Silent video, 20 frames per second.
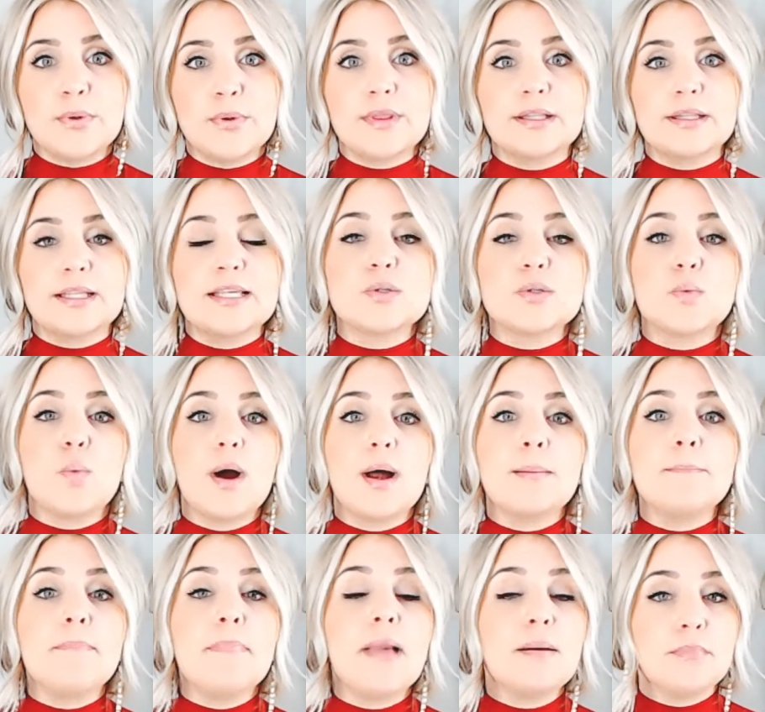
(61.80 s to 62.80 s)
with at least
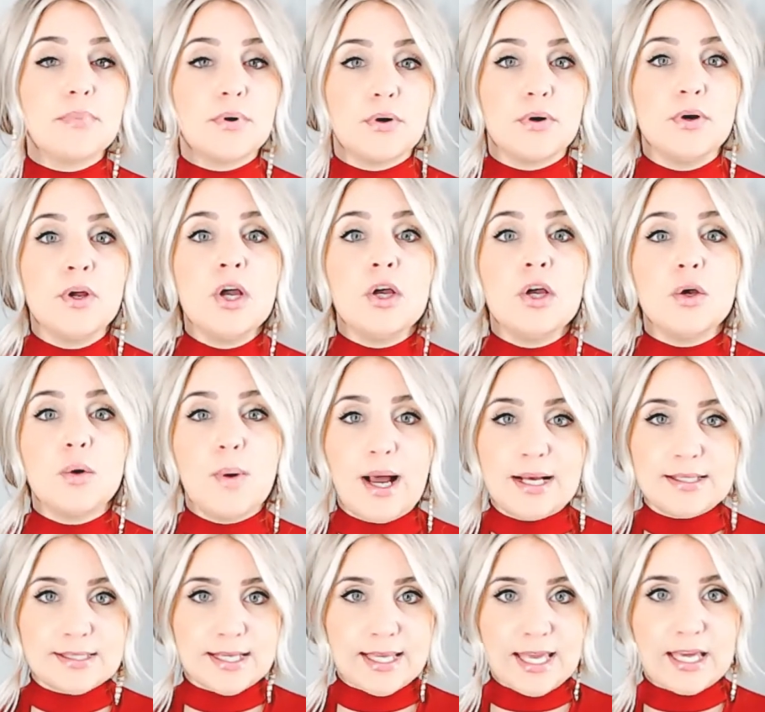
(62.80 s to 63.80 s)
one member who
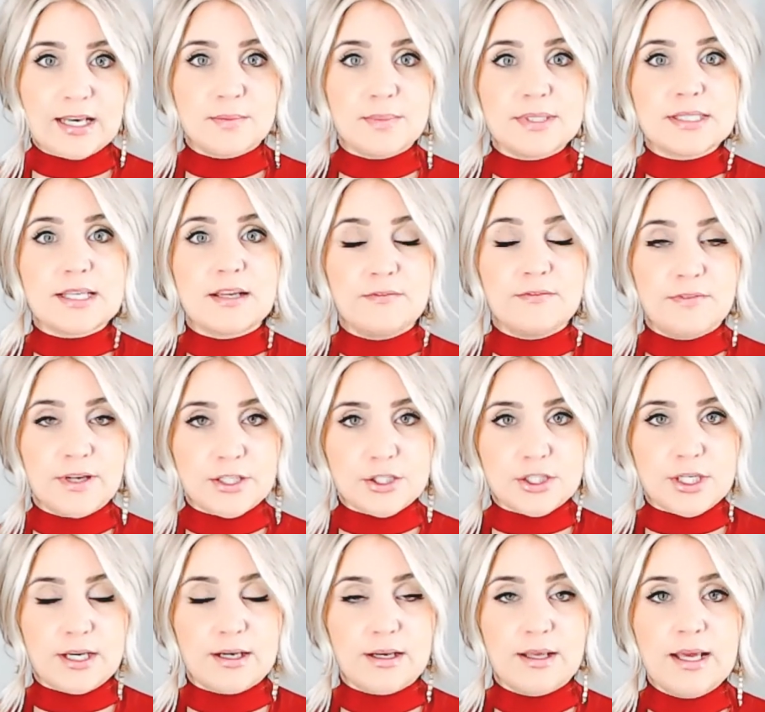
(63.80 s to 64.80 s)
has a cannabis
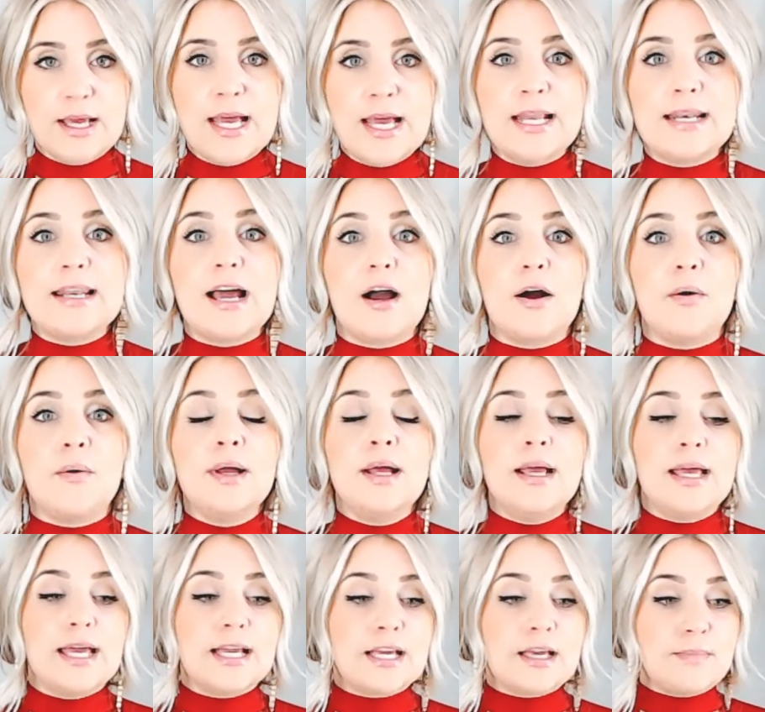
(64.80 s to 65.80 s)
conviction. Now,
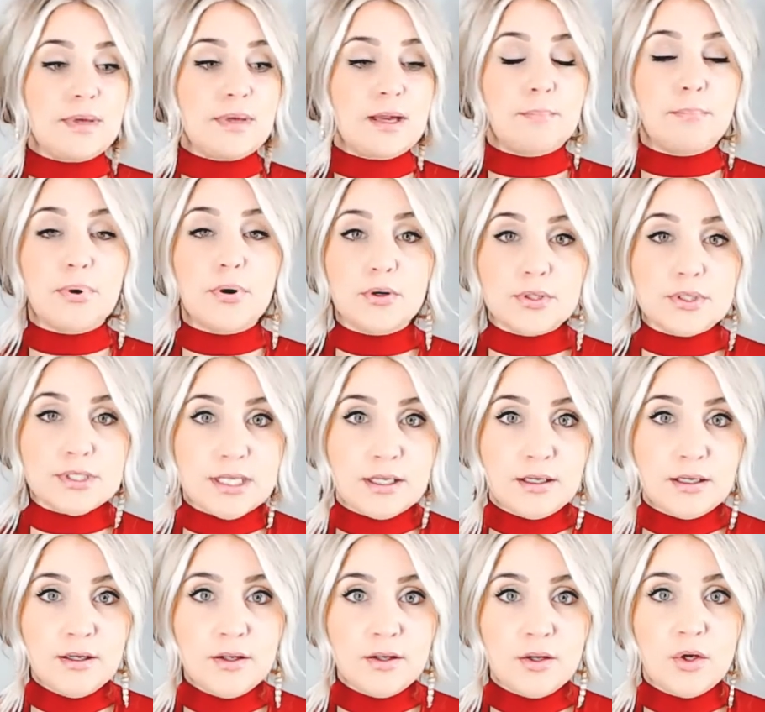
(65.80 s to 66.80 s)
it can be a
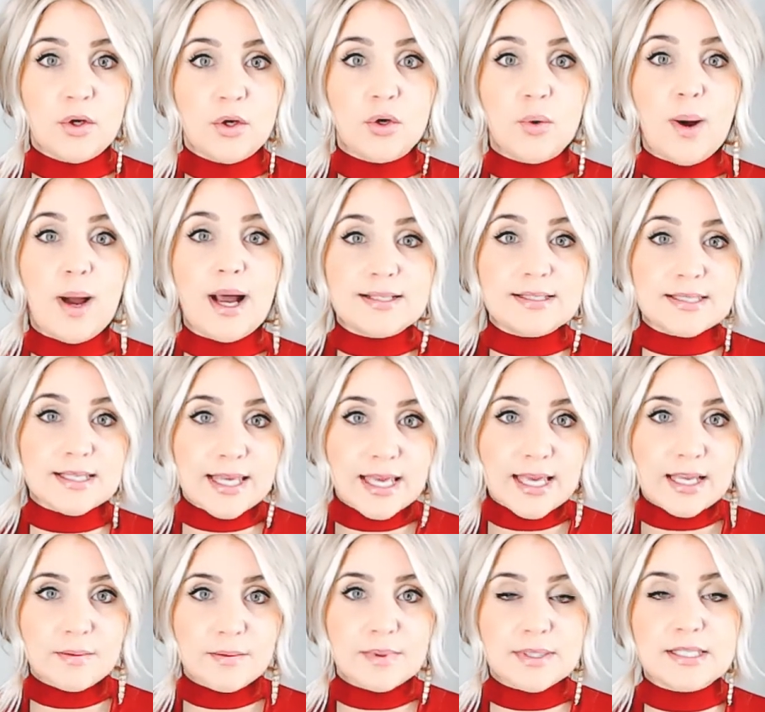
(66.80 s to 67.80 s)
person who has the
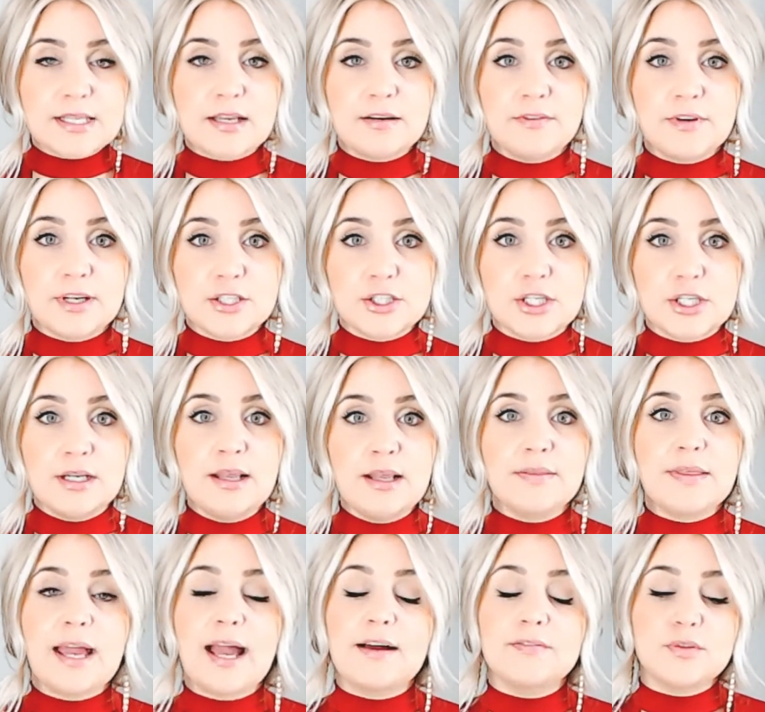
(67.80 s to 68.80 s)
cannabis conviction.
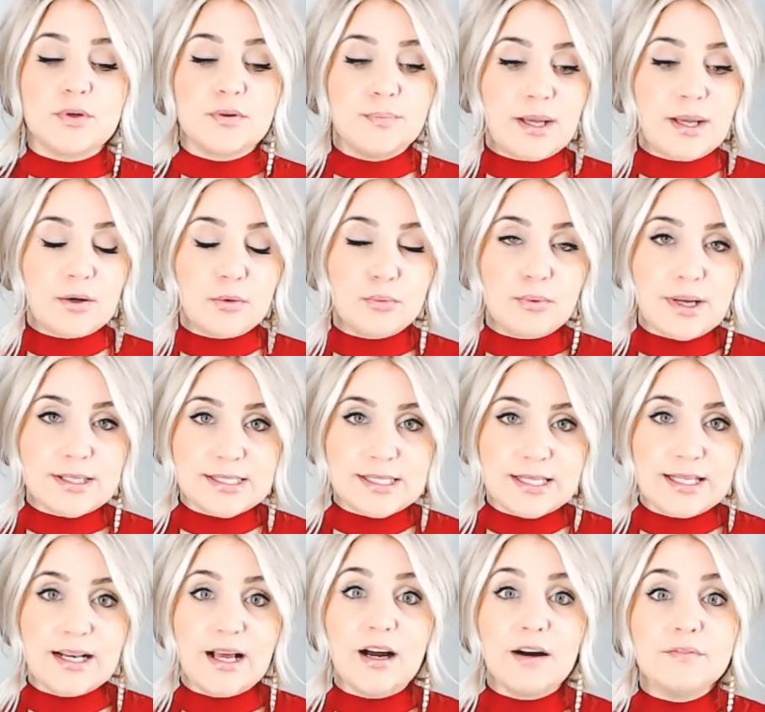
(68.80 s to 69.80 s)
They have to have been a
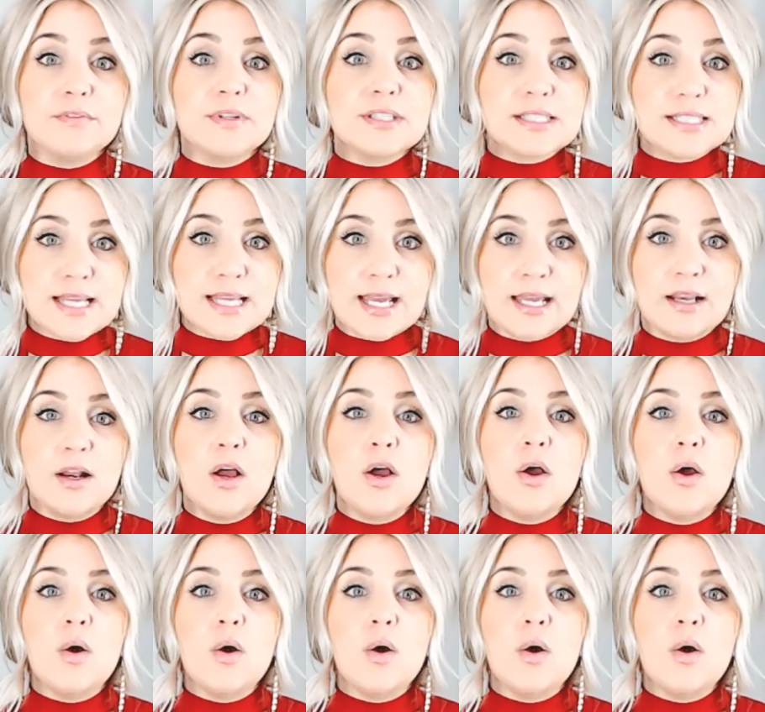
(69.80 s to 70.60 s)
resident of the state